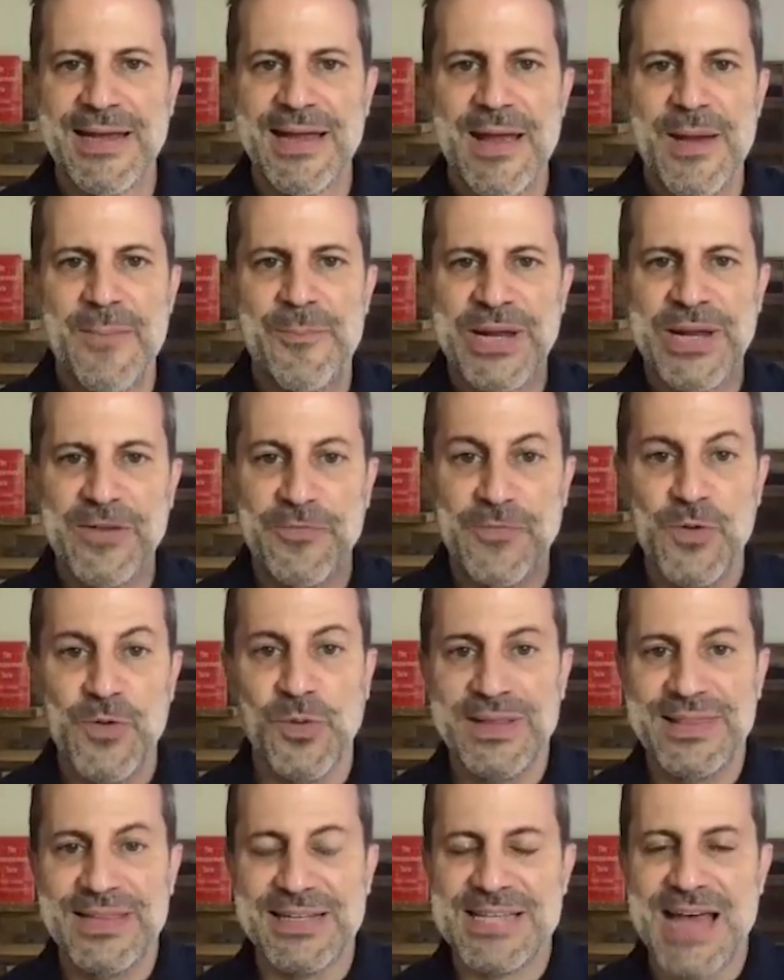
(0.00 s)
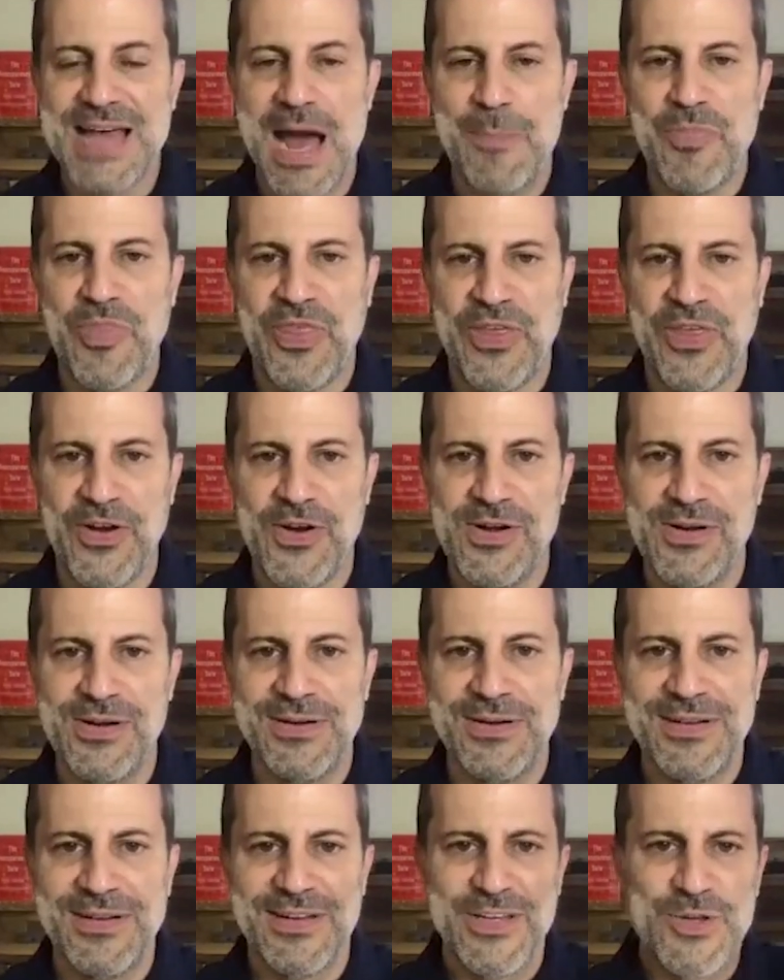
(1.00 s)
But if you were in the top
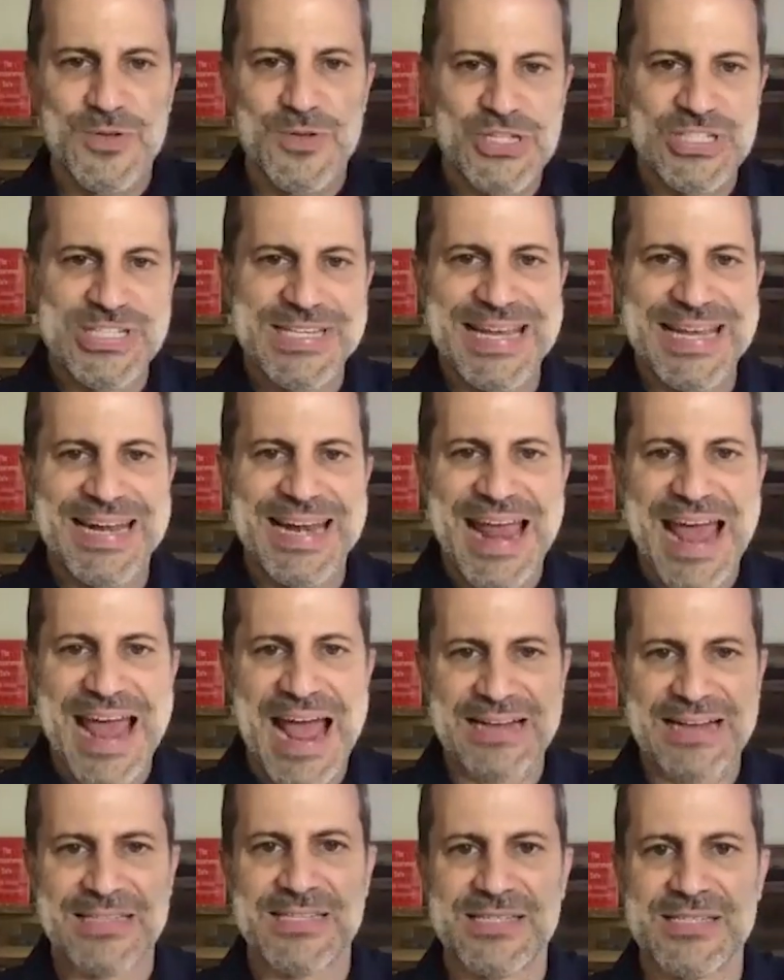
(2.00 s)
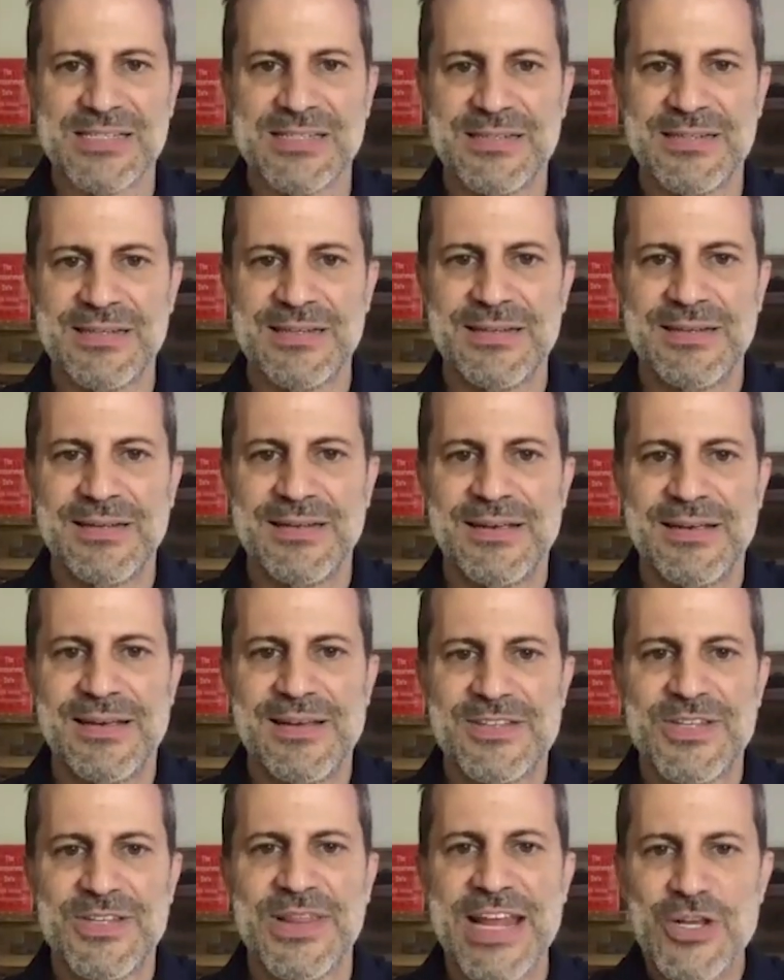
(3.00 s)
third, you just get an X
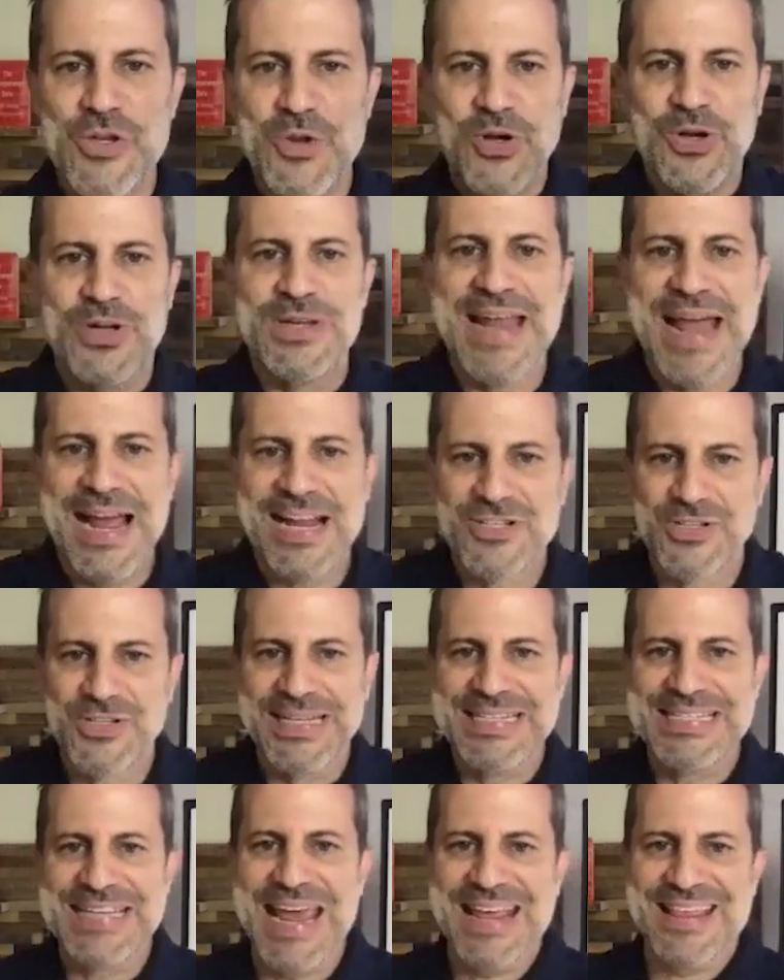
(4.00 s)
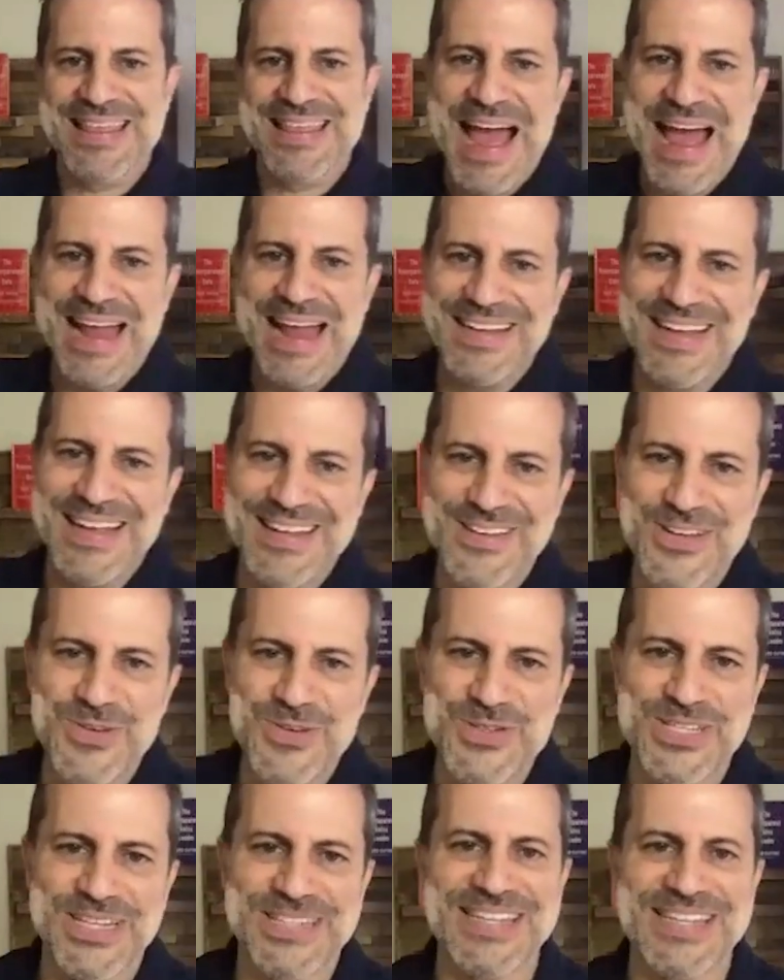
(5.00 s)
so that you couldn't actually take that and
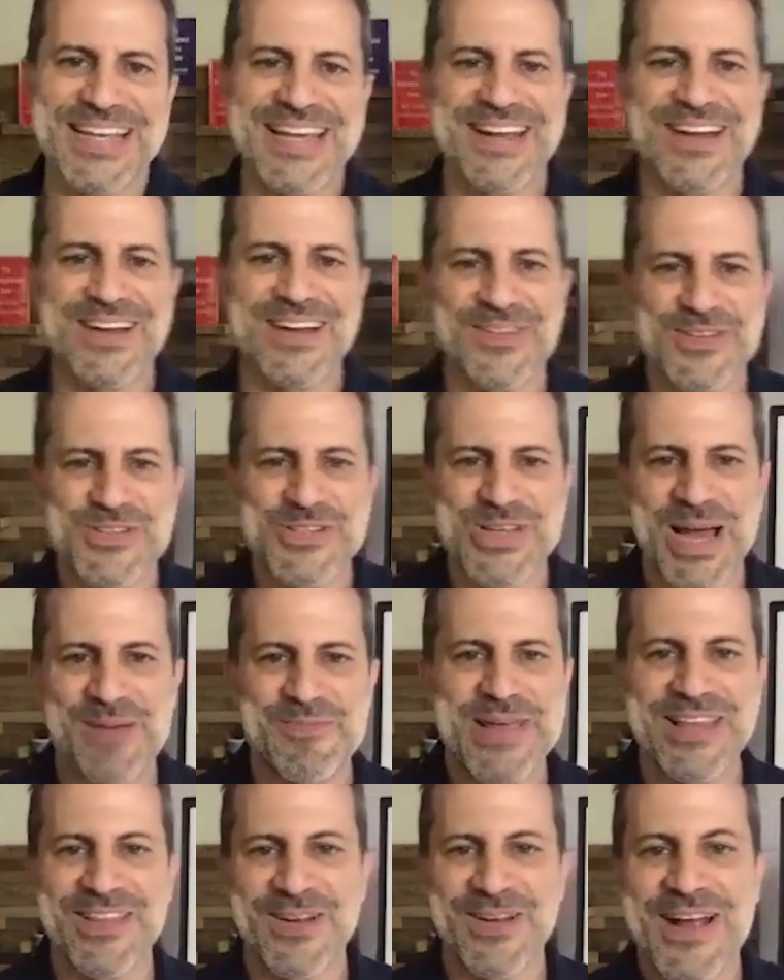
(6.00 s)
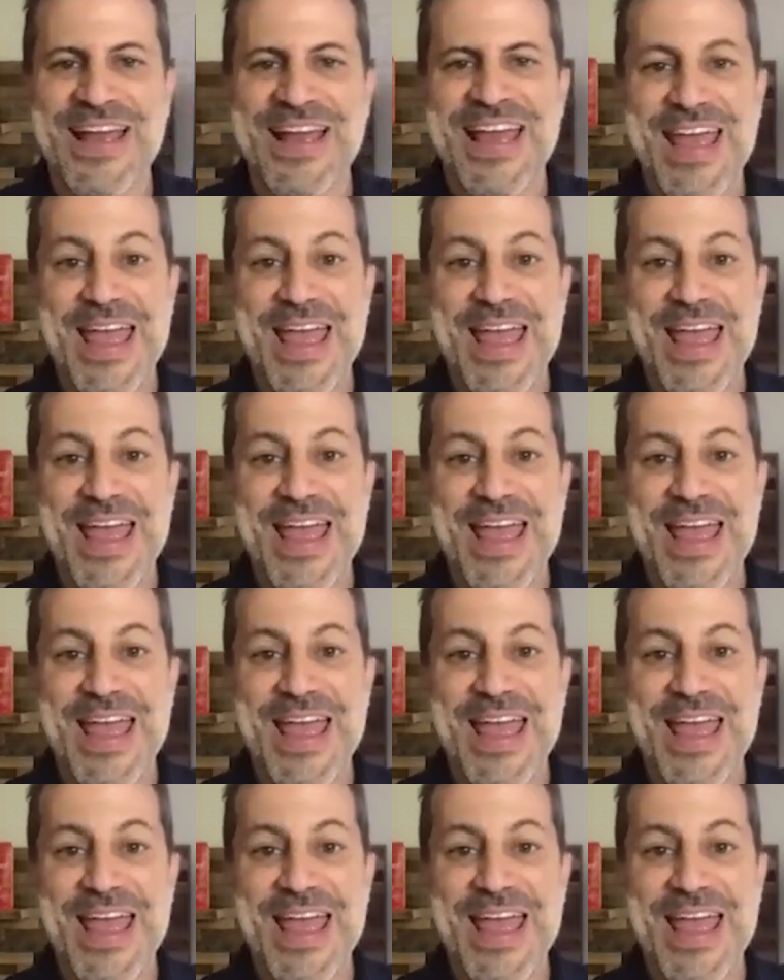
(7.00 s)
use it to get another job either.